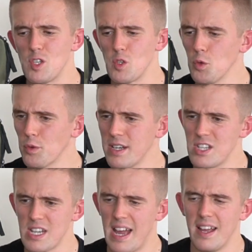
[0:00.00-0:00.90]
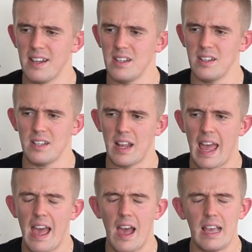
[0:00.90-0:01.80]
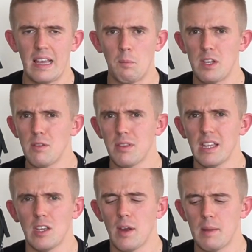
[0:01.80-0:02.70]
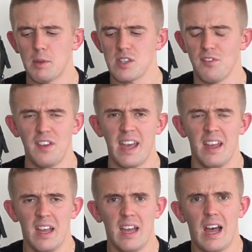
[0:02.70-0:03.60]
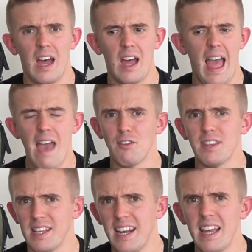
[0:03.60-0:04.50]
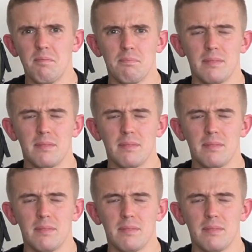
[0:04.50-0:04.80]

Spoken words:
storage, and when you think you're able to fit everything in it,